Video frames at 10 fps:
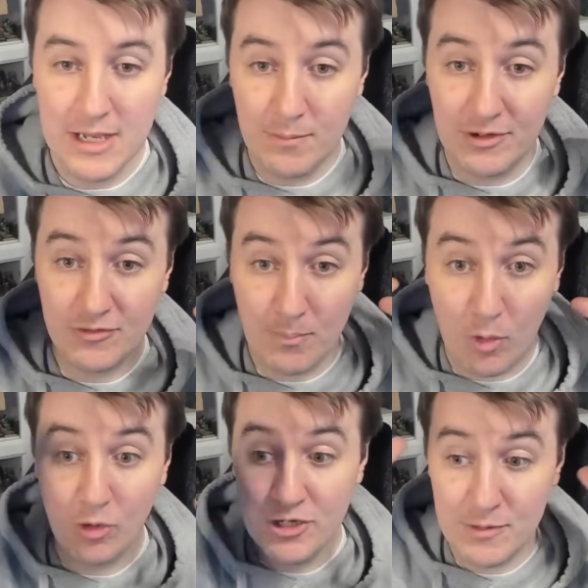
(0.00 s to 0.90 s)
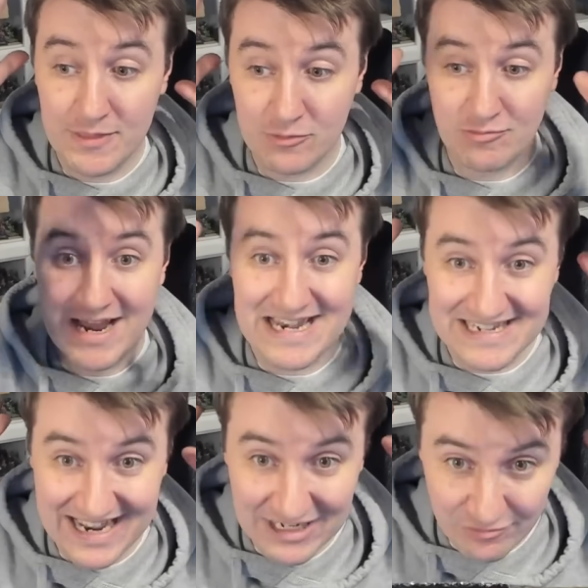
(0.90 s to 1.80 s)
But it's to point you in the right
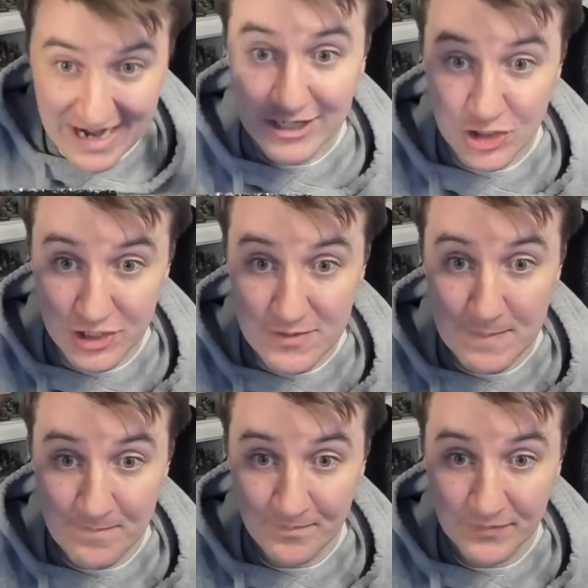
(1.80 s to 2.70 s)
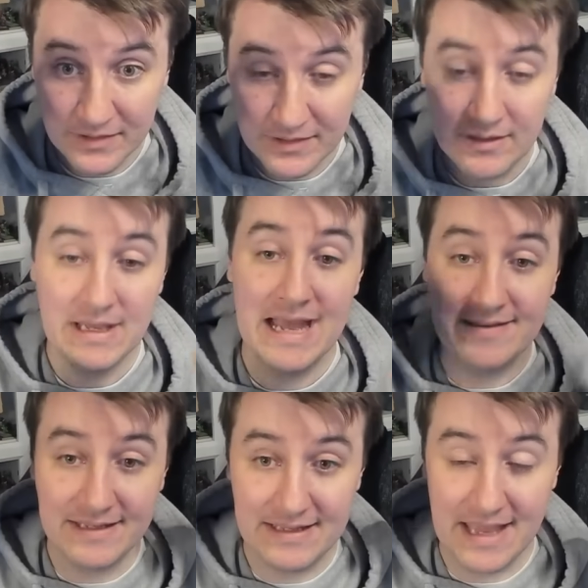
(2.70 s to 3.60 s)
direction, and
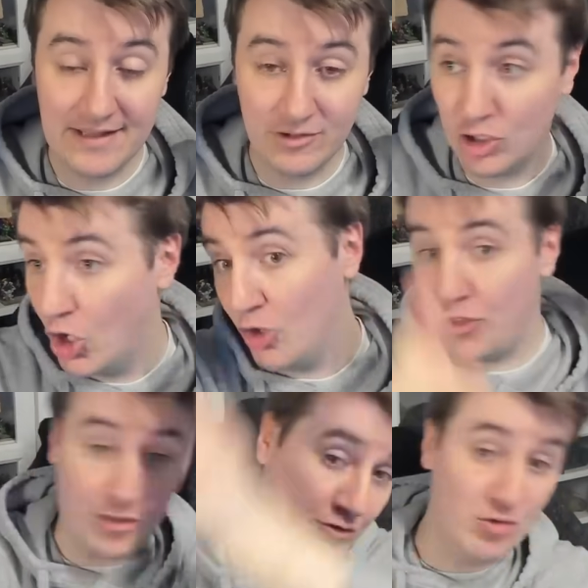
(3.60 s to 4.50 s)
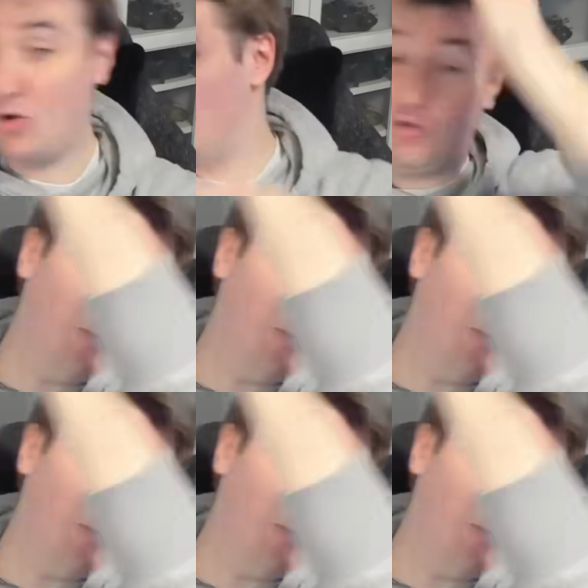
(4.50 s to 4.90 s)
to cut through all the